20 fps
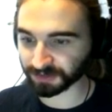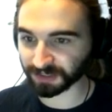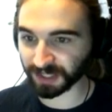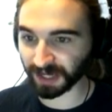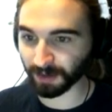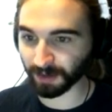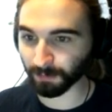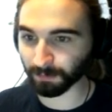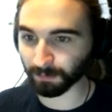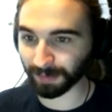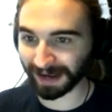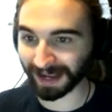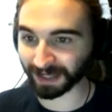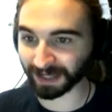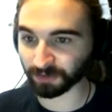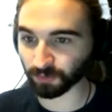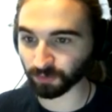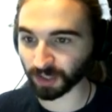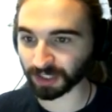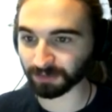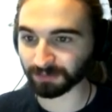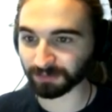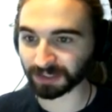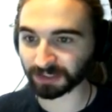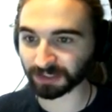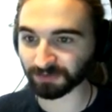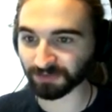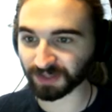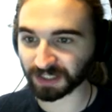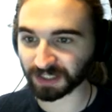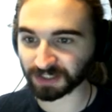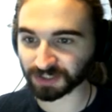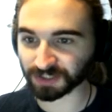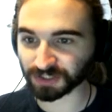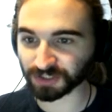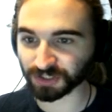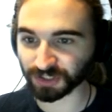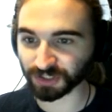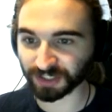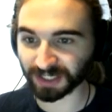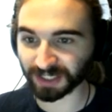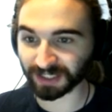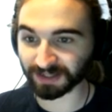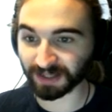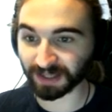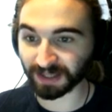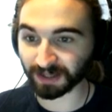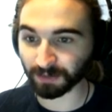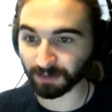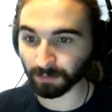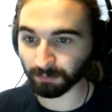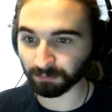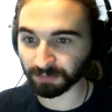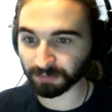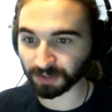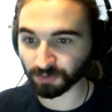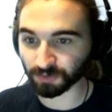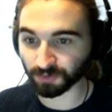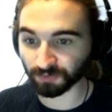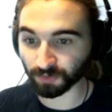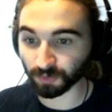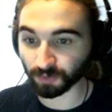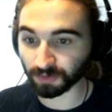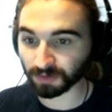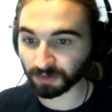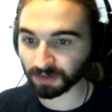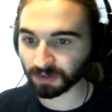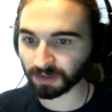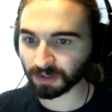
Yeah, bang, right in the middle of things. Can get it there. Beautiful.